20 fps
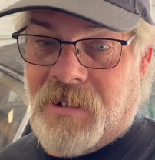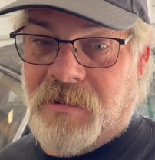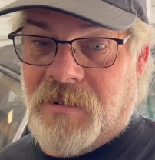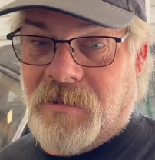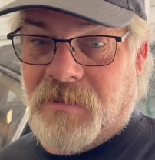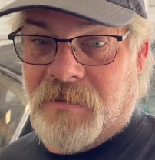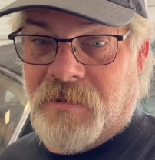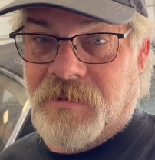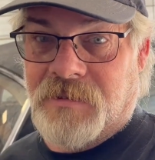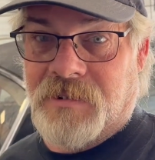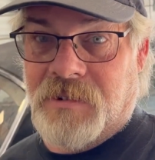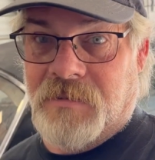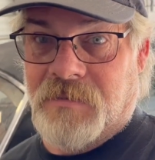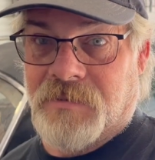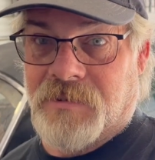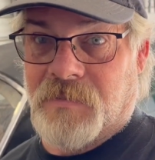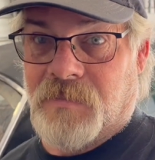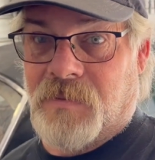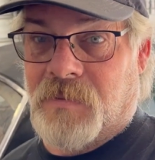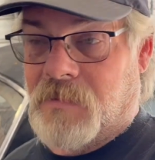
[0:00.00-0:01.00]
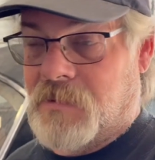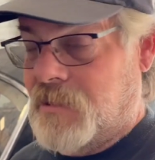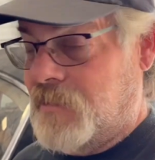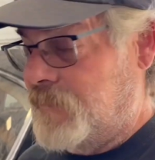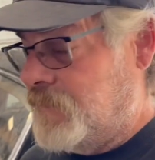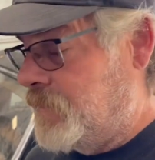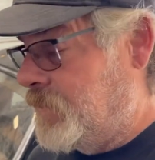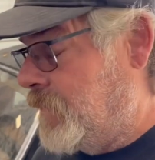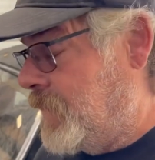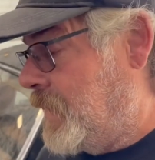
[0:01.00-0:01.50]
y'all continued
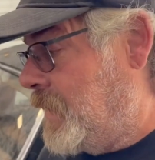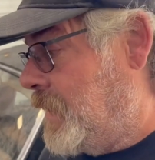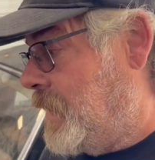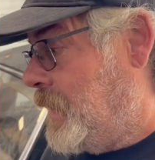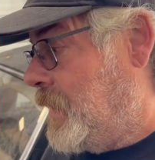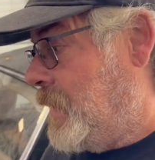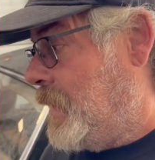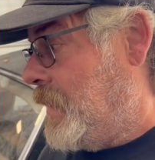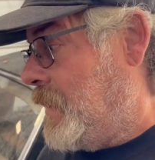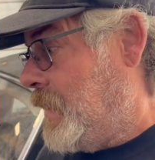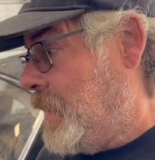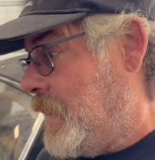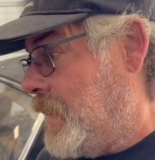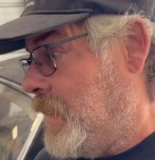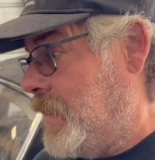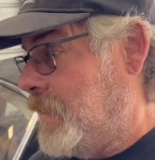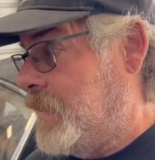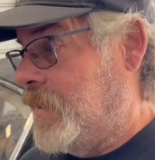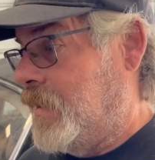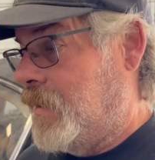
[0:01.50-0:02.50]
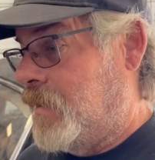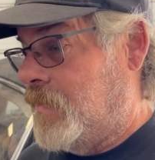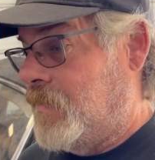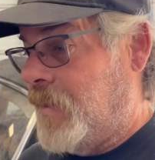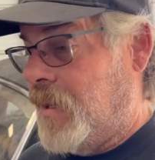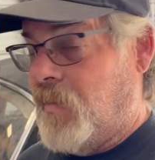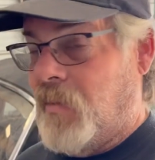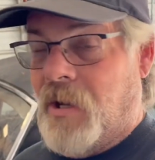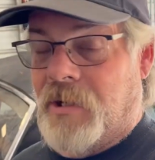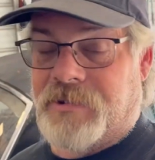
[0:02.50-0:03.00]
support, you know,
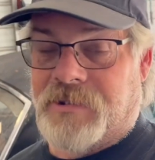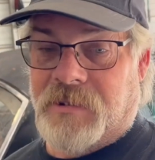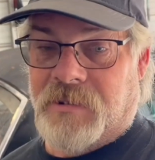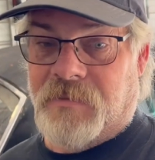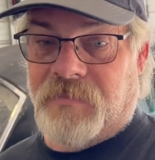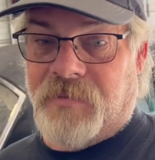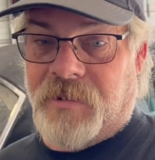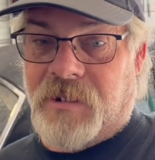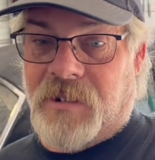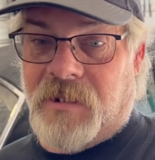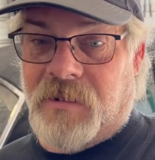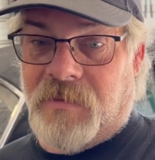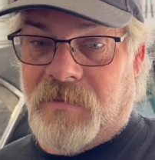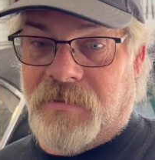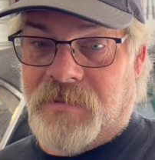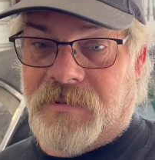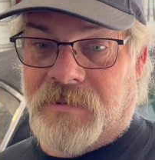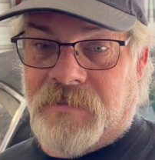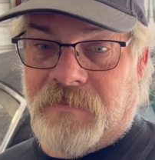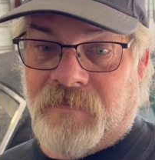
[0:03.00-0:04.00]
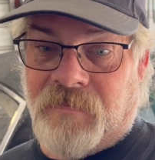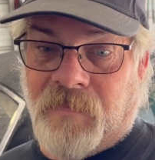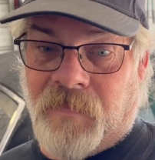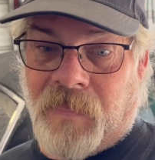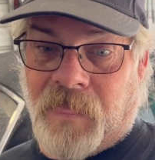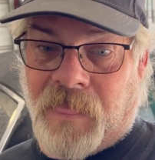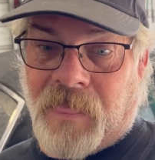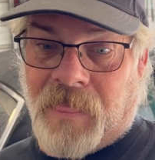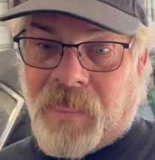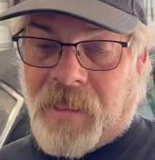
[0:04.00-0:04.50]
by watching the videos.
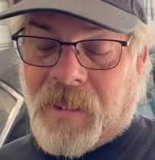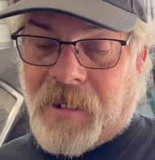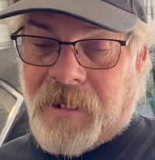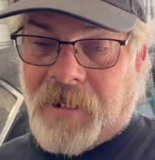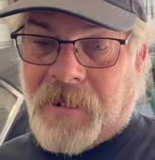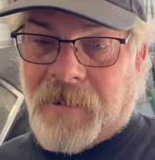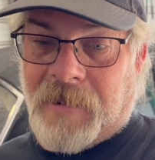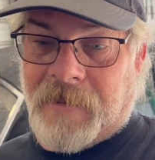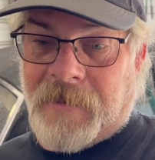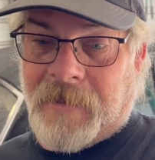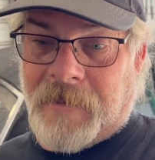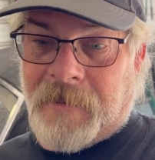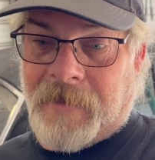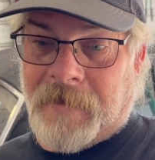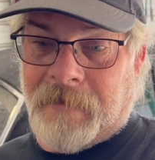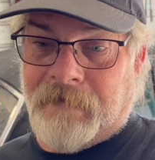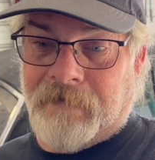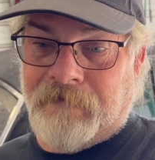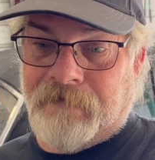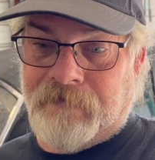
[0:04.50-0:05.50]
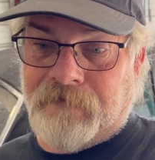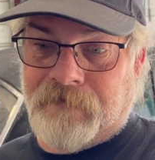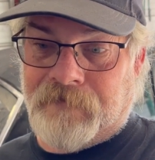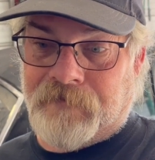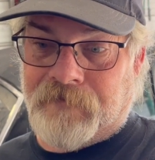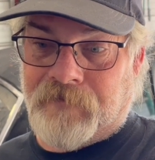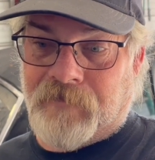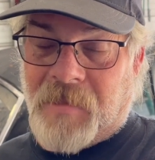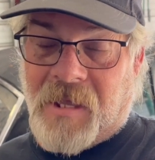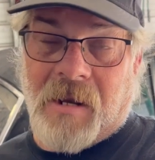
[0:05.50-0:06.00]
And I
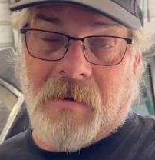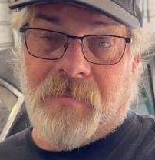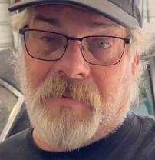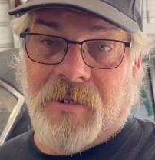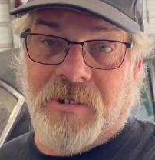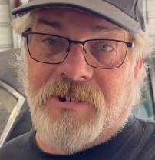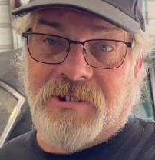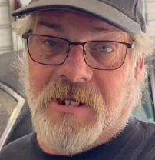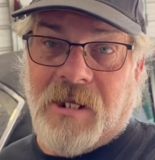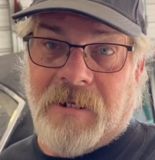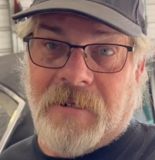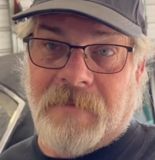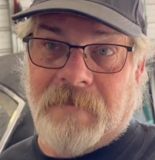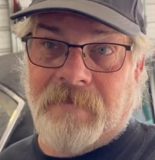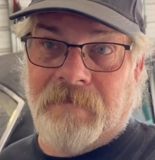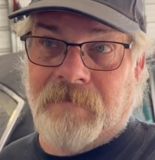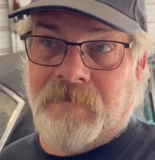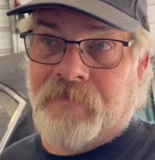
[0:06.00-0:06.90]
appreciate it.